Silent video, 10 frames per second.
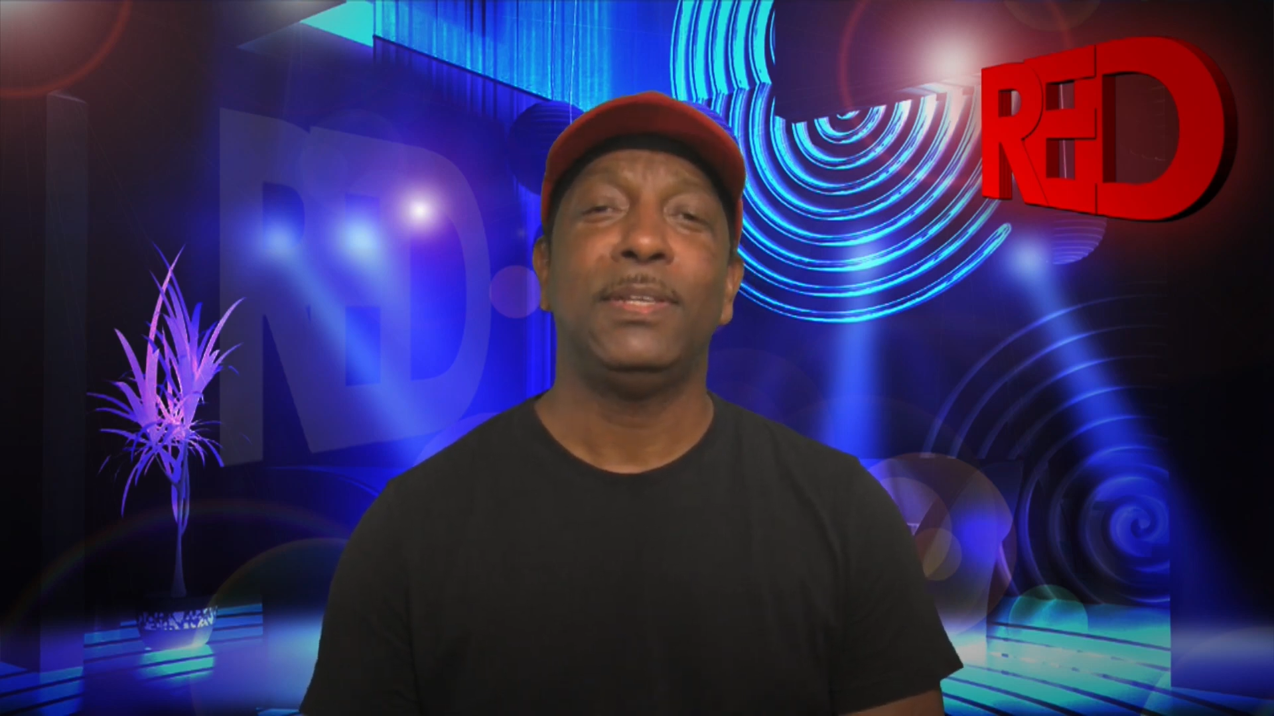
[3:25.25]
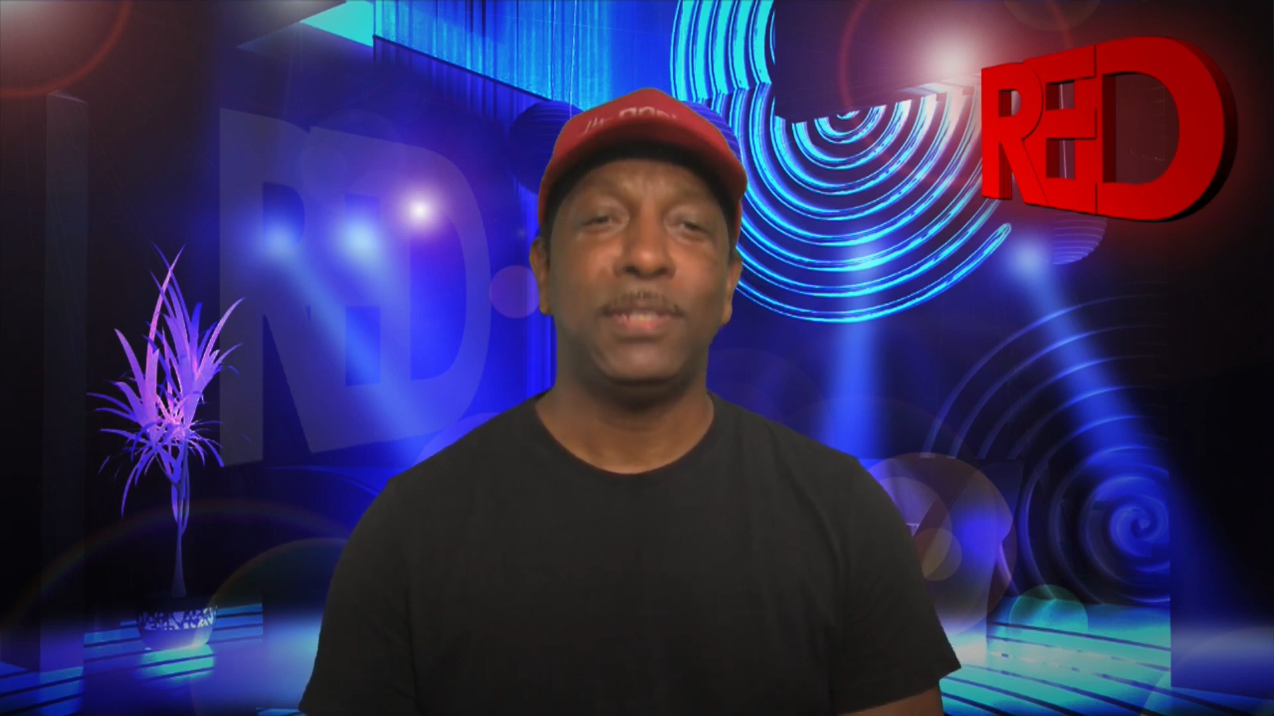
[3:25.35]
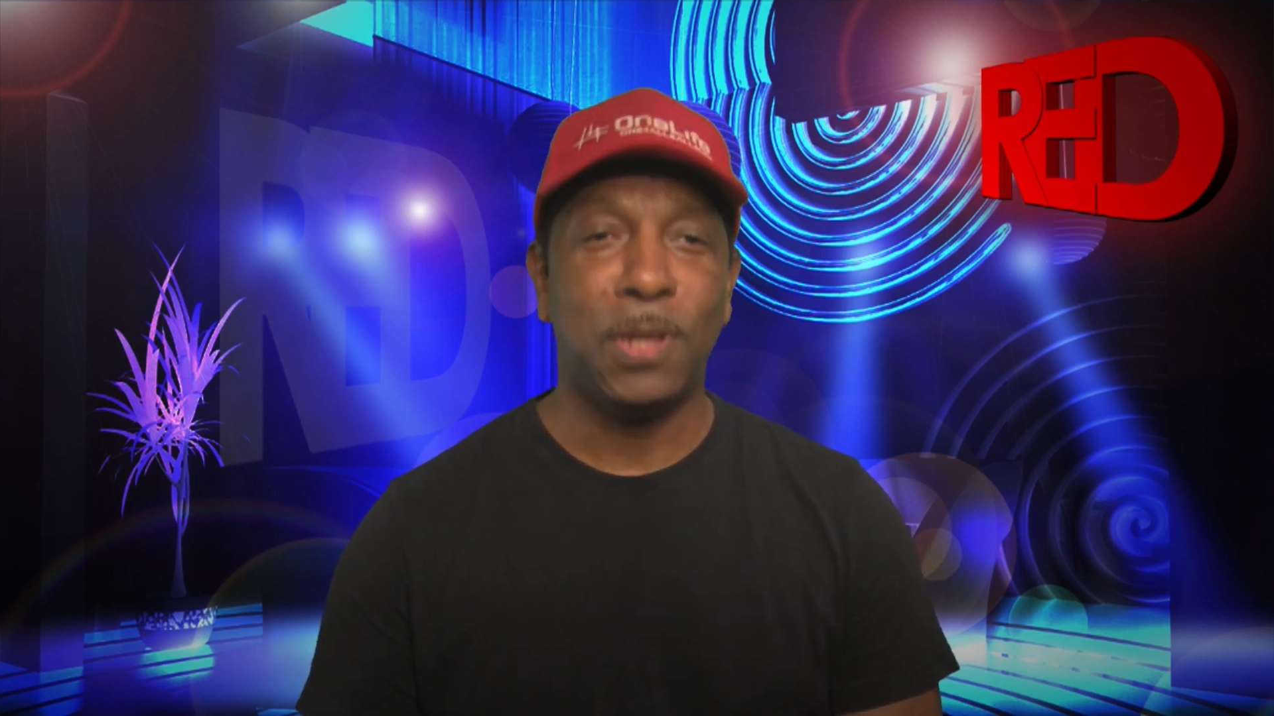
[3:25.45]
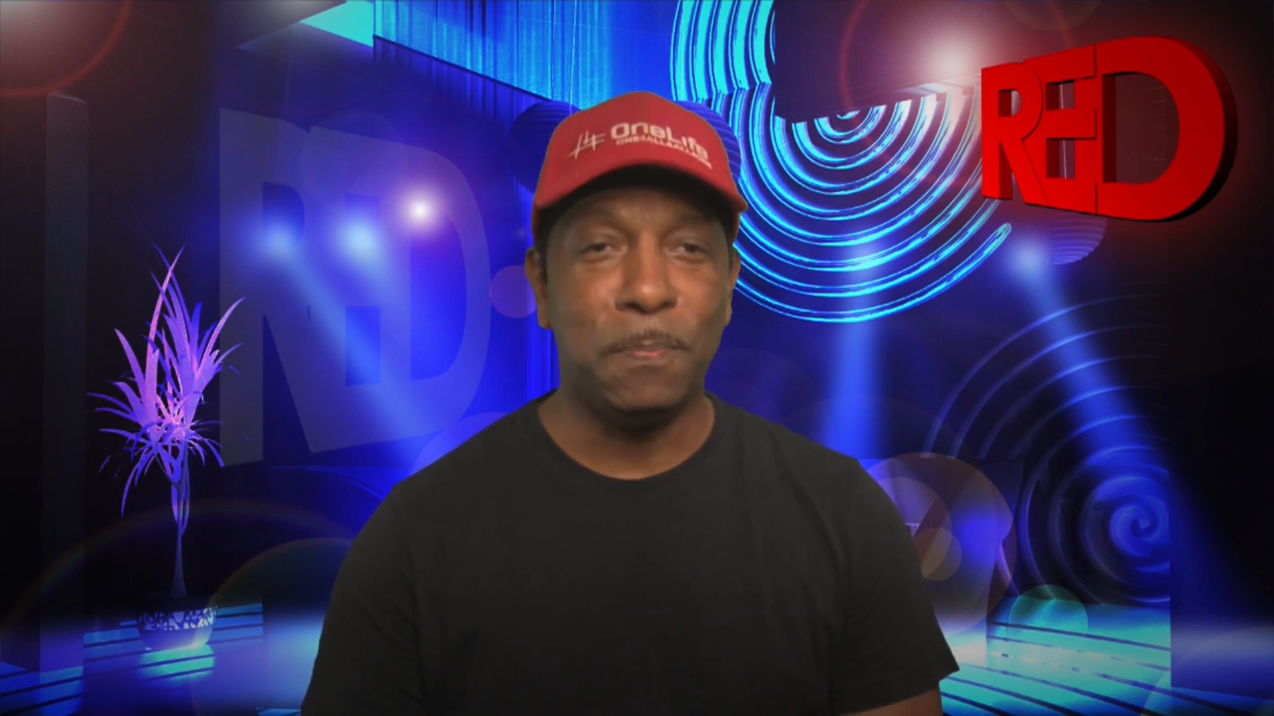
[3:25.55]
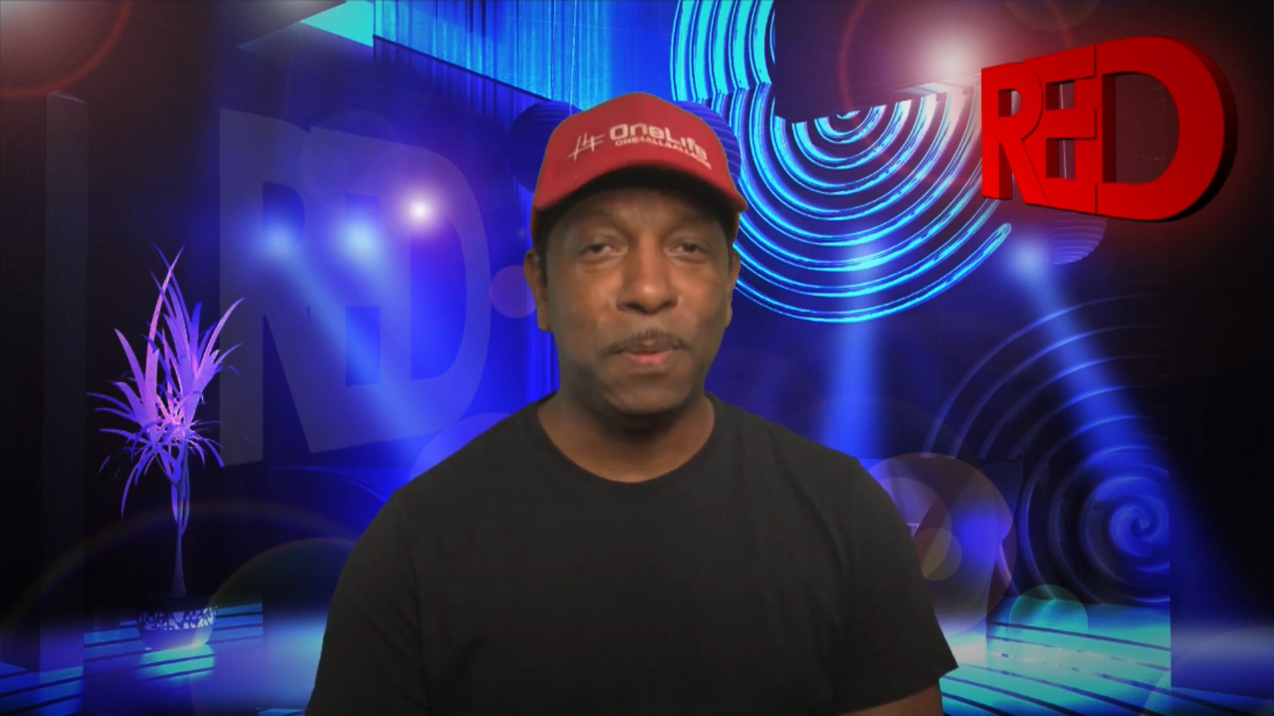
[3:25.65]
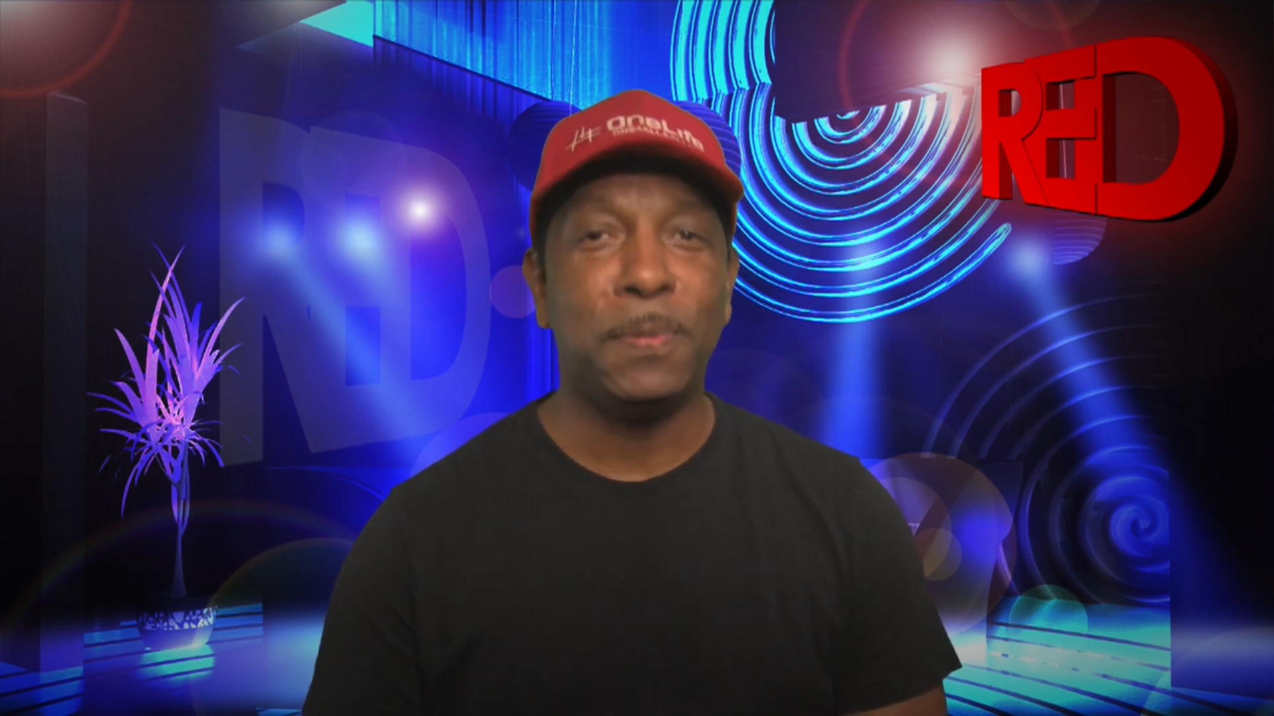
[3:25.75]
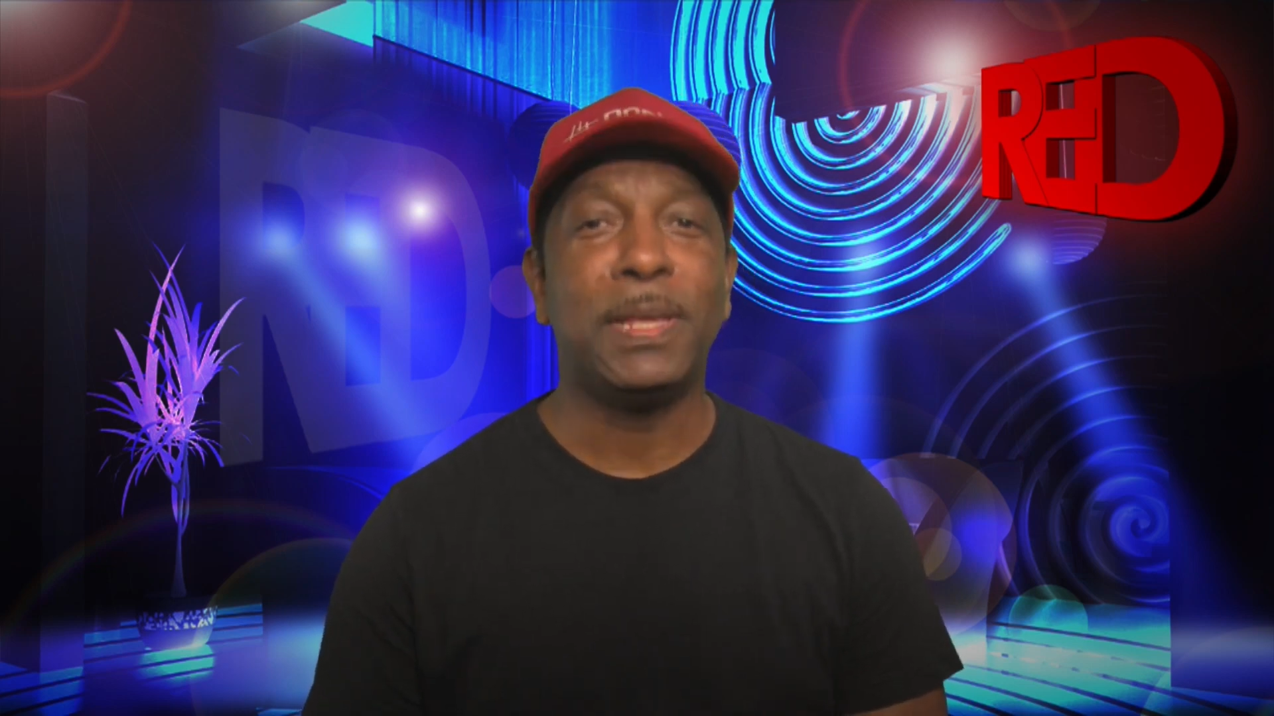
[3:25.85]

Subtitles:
Some people